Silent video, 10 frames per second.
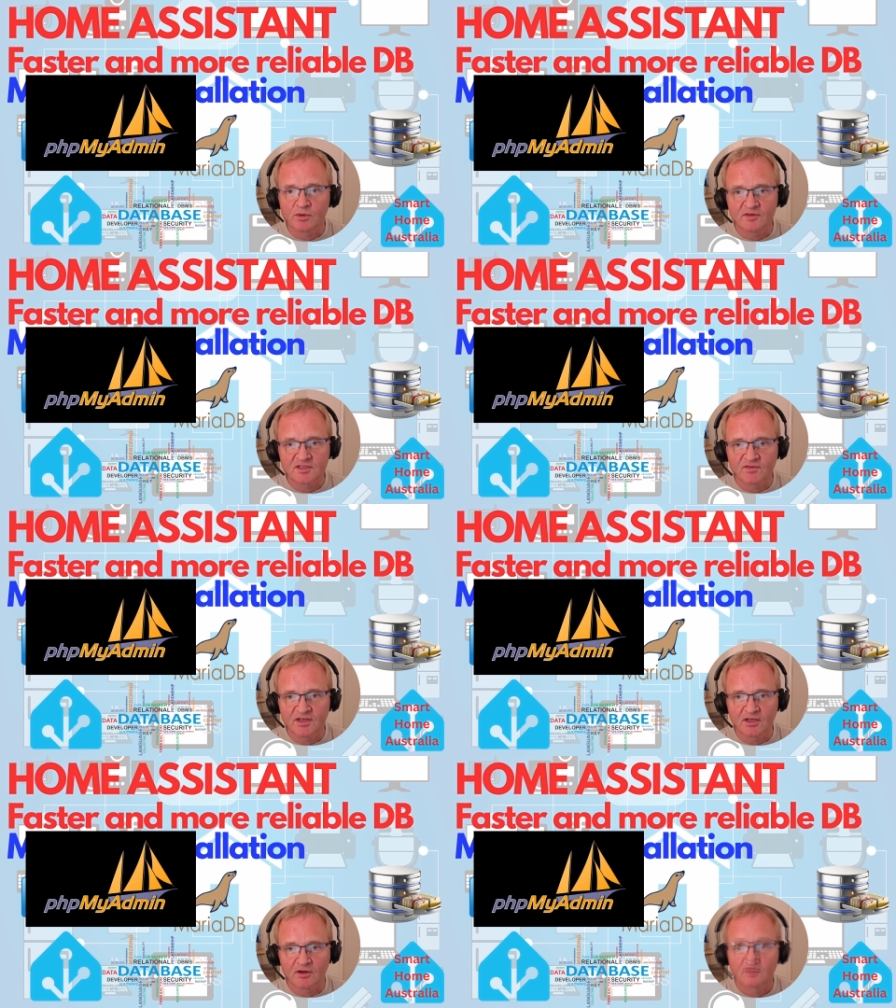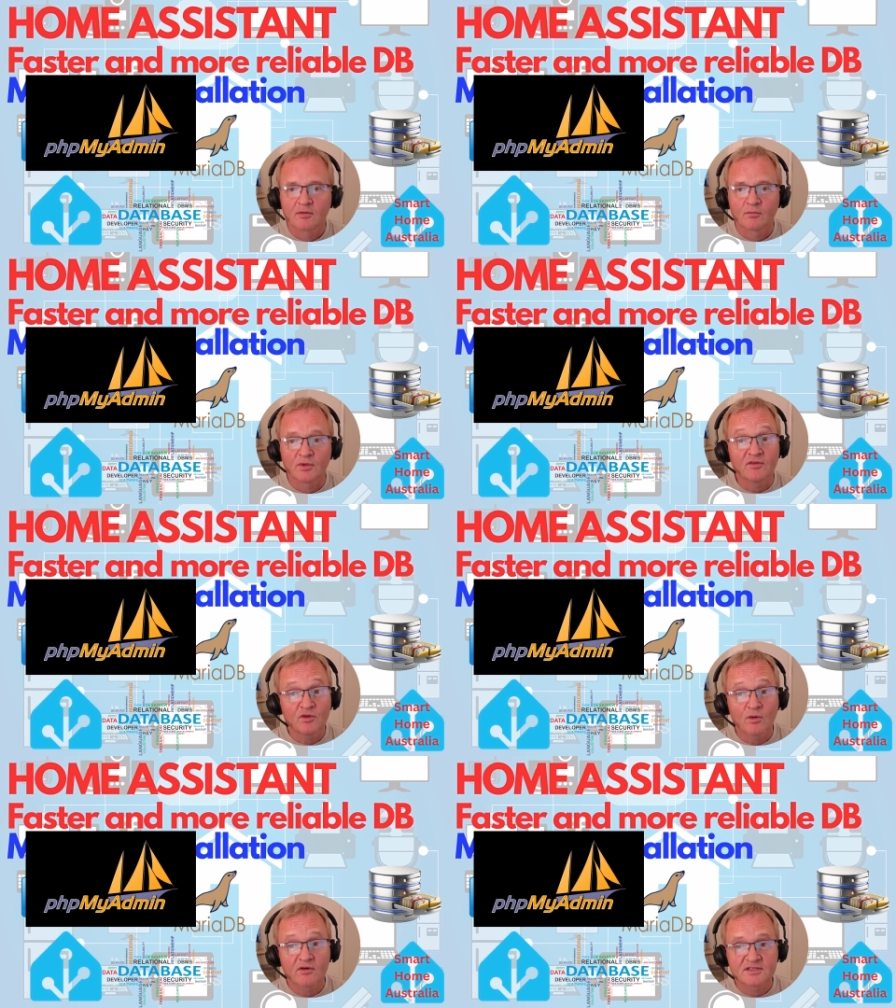of this video. But if
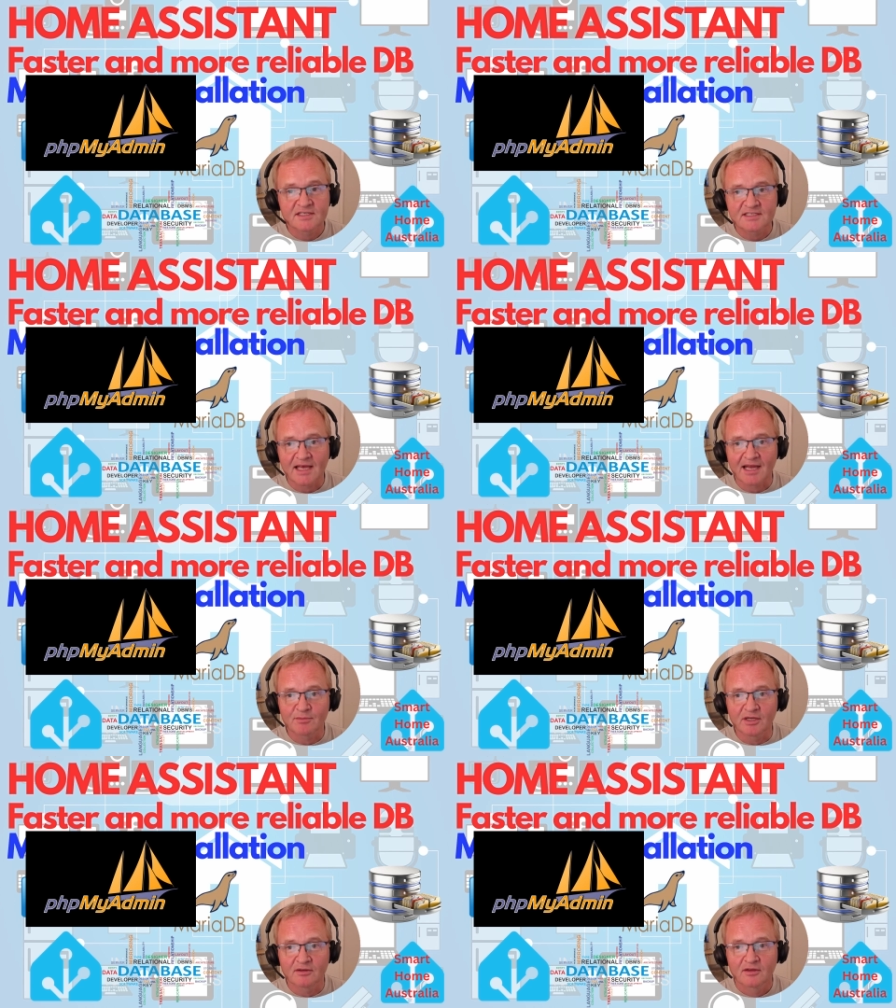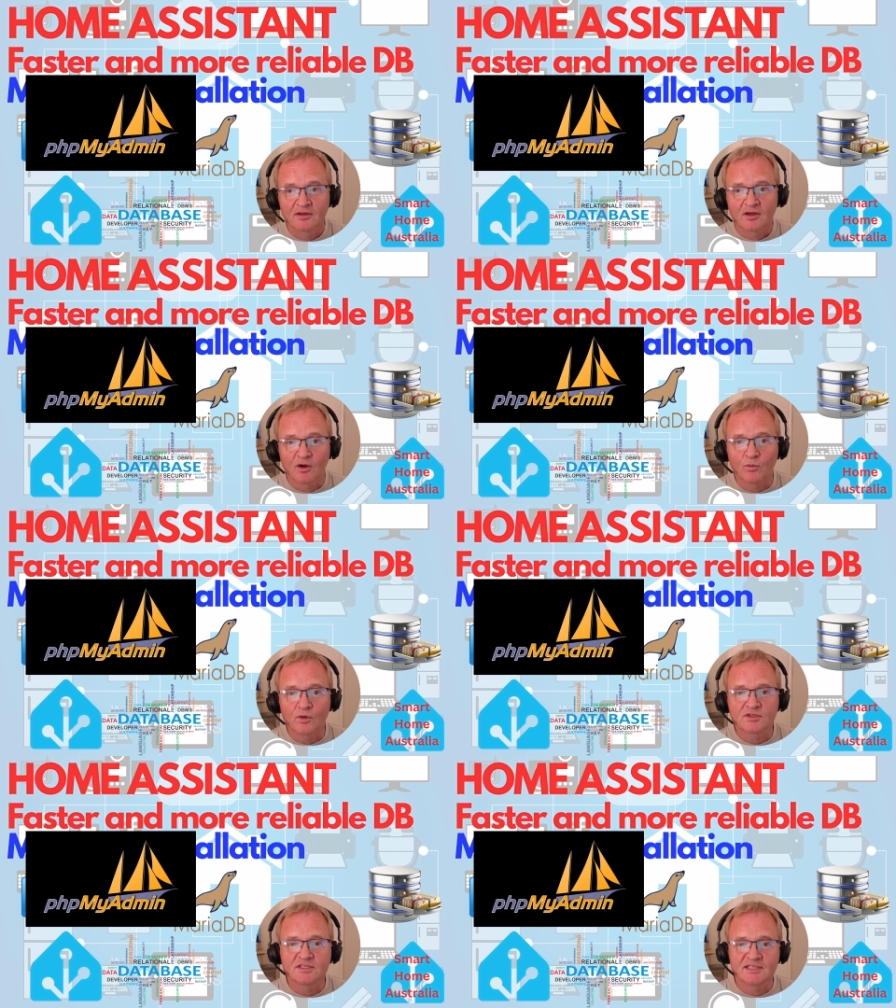you are a sysadmin and
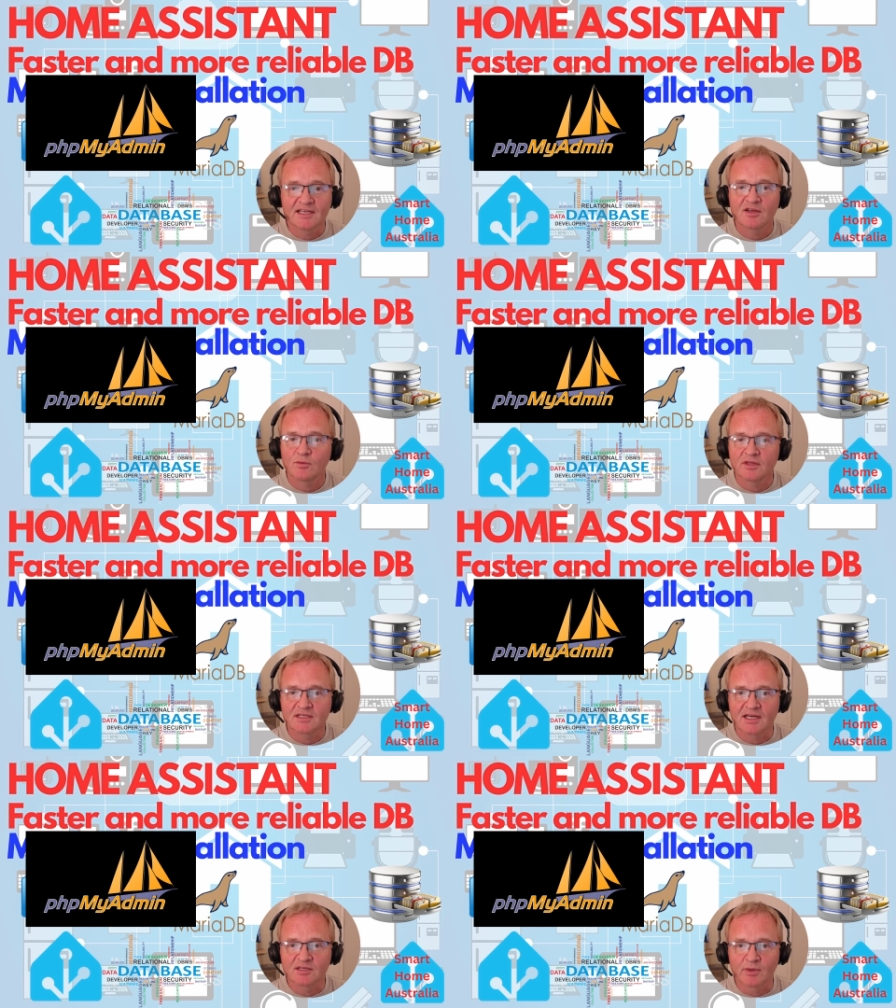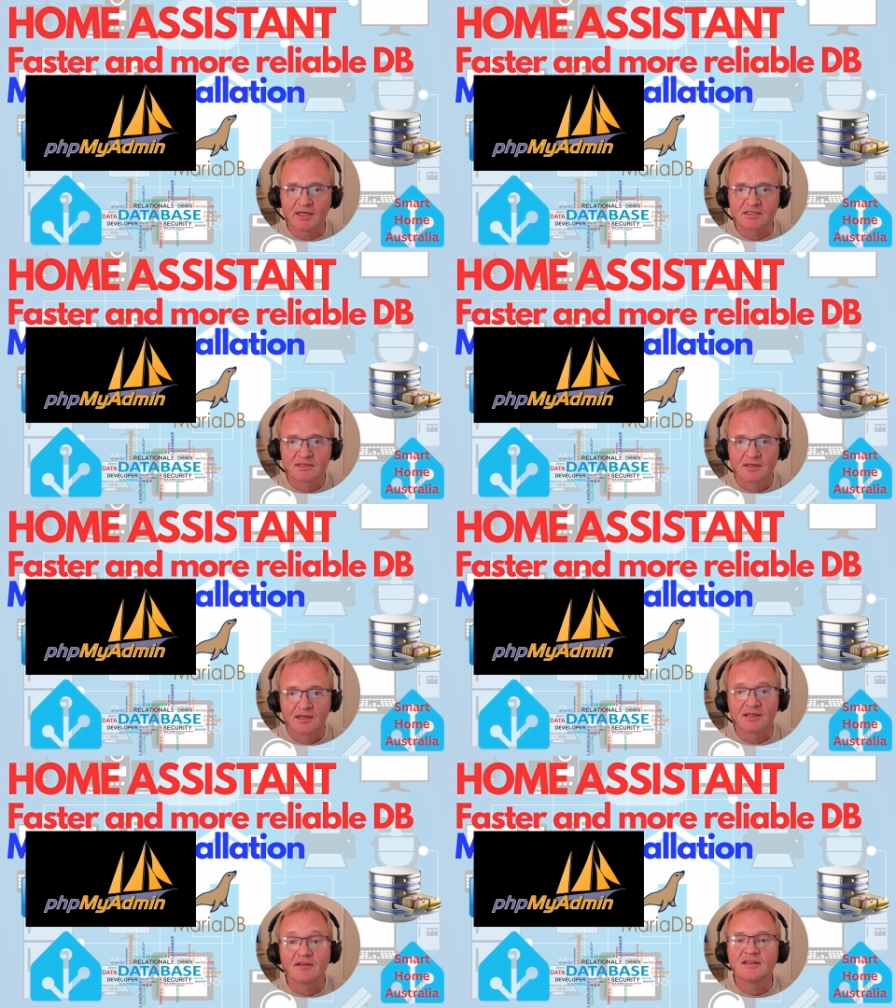want to tinker with the database,
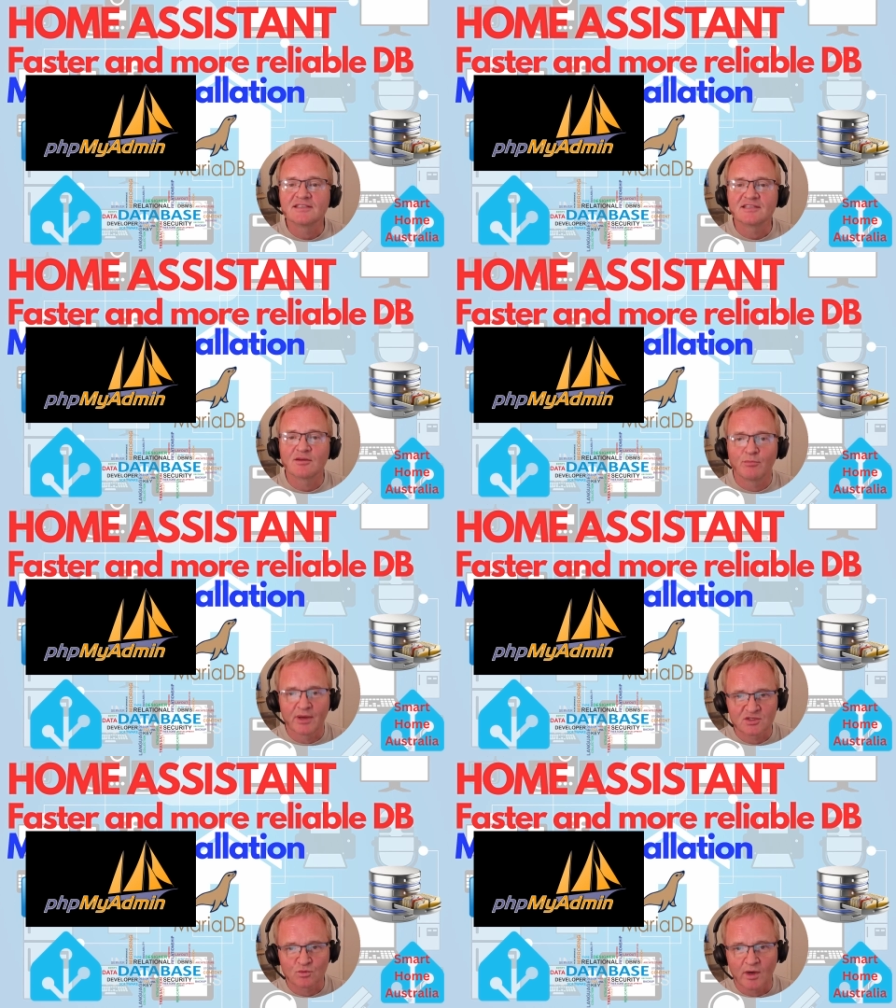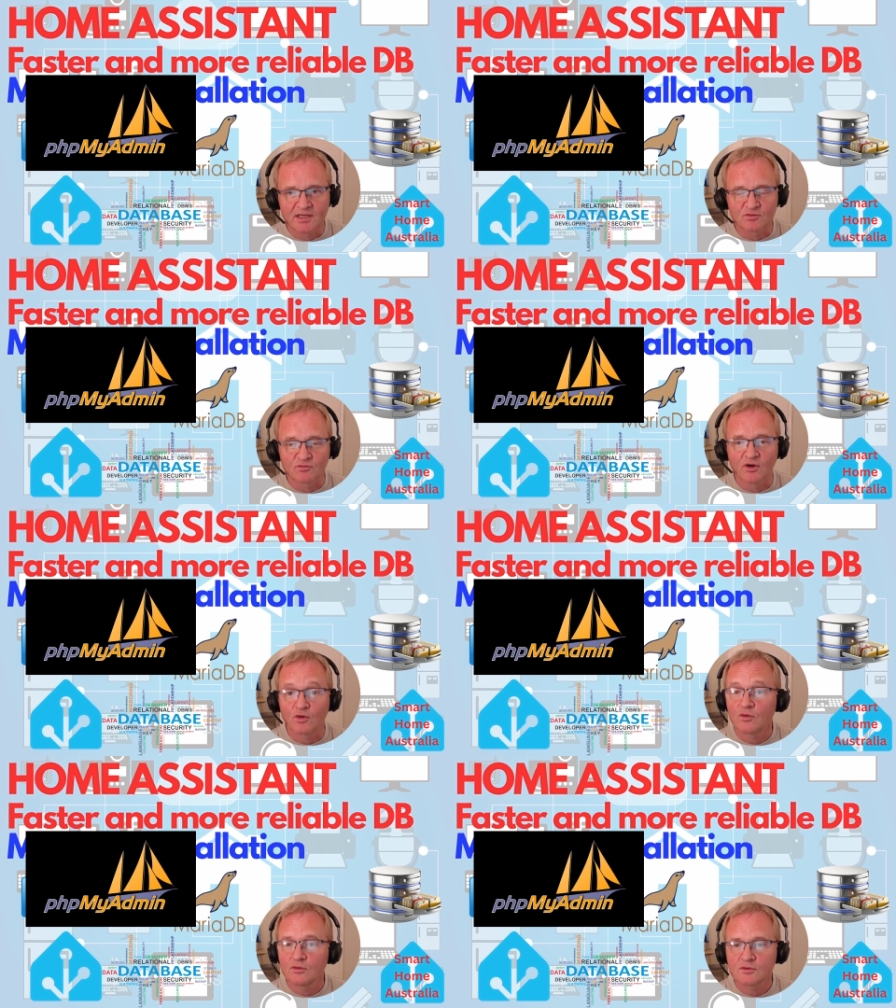then this is the best way to run
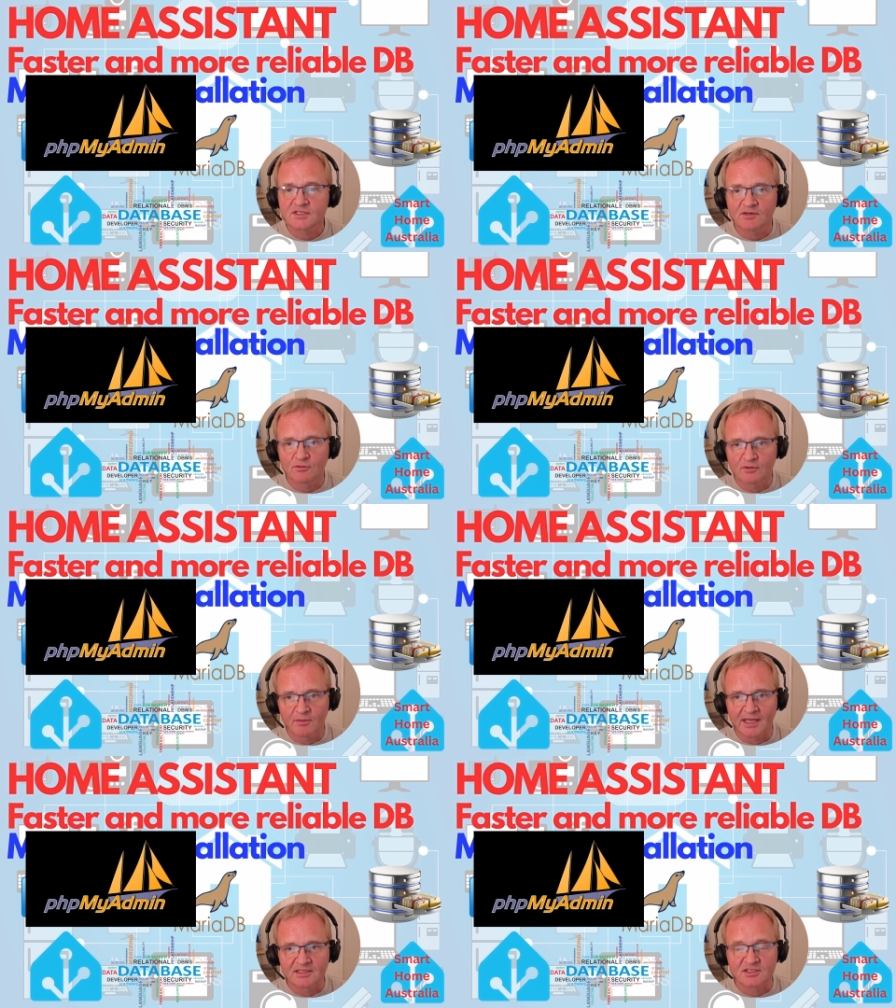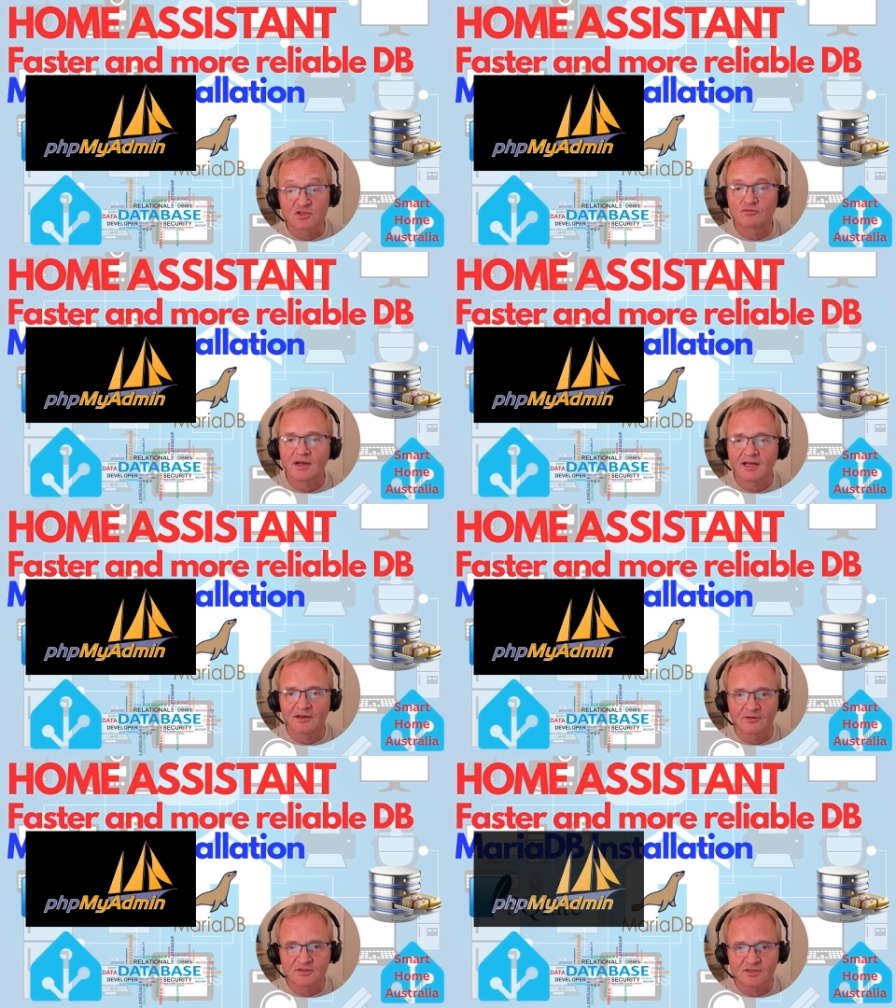all your SQL commands
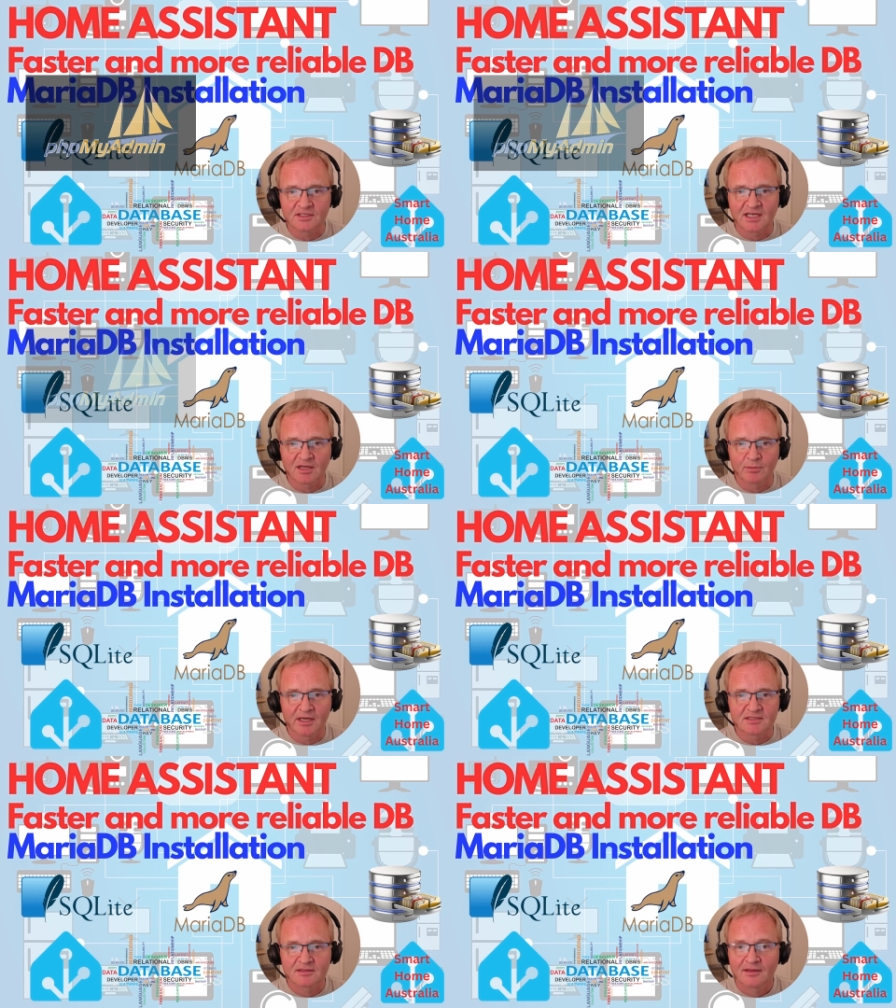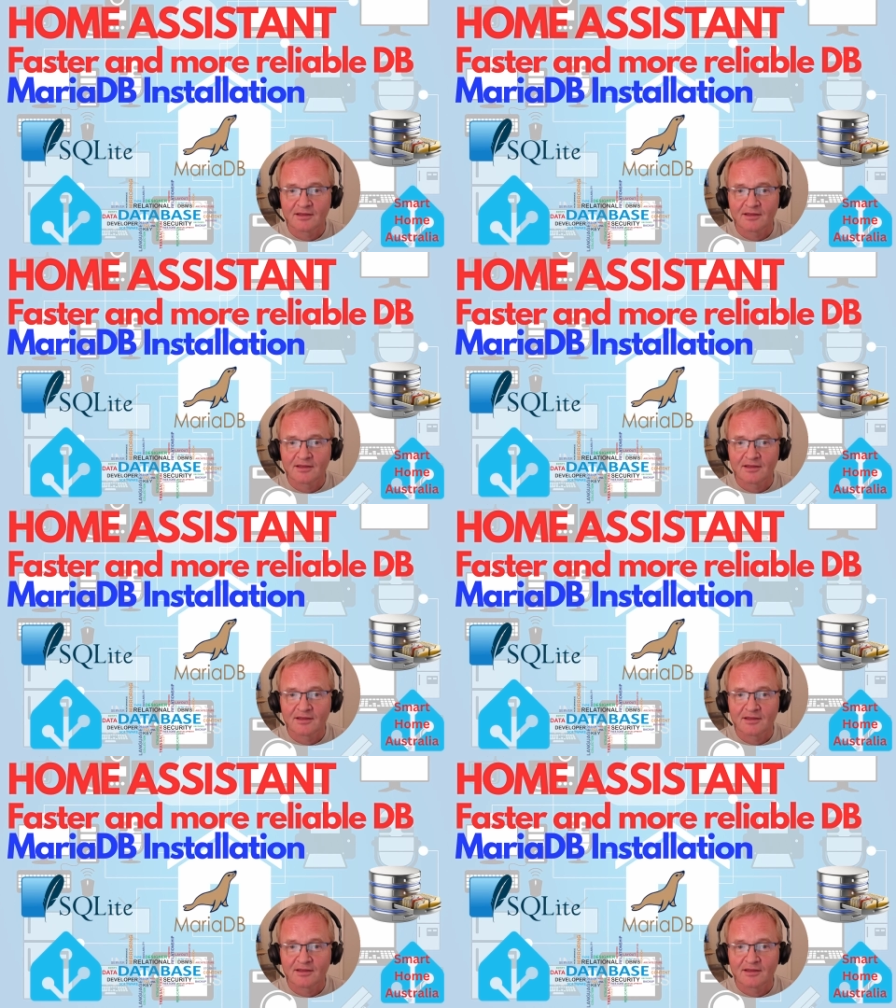directly onto the database.